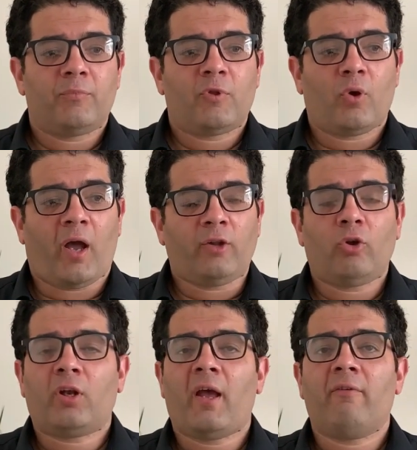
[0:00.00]
So I
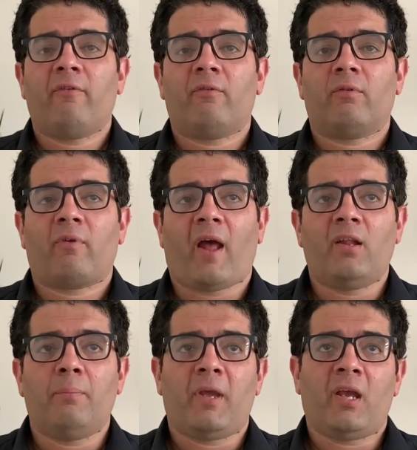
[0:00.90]
thought I would
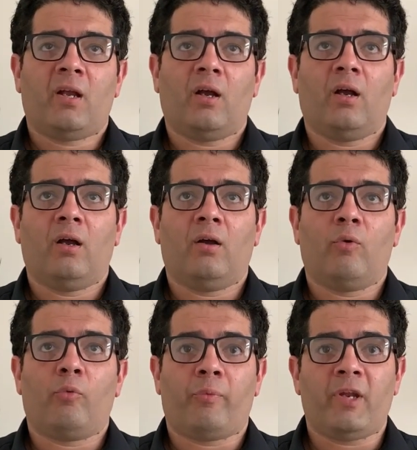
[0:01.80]
rather make
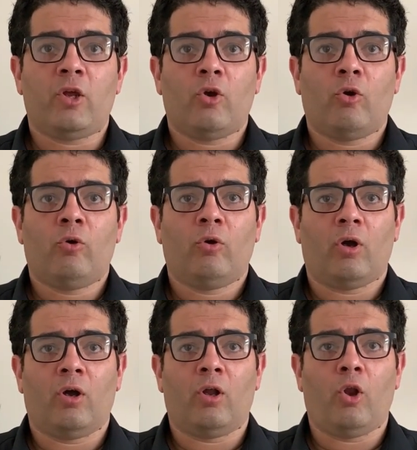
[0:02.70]
a video
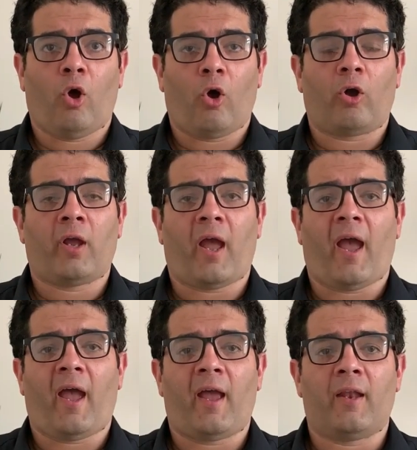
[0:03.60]
log
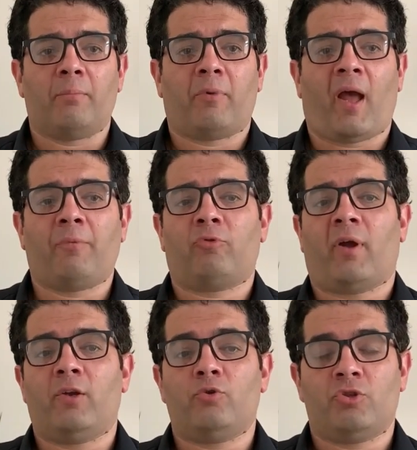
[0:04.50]
and perhaps
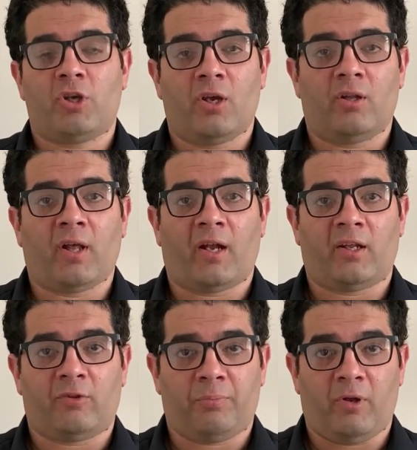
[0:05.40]
try to share that
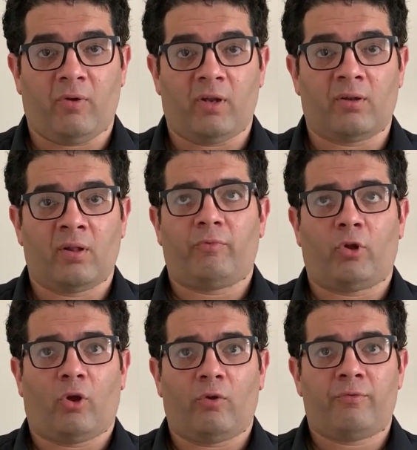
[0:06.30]
experience
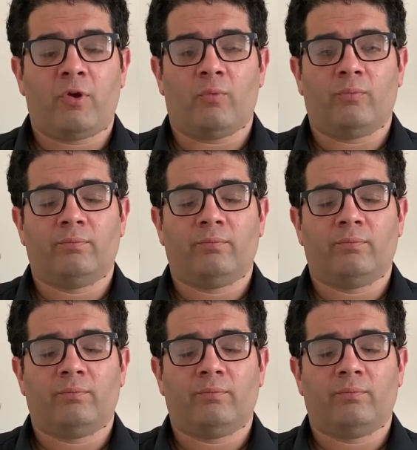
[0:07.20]
with all of you.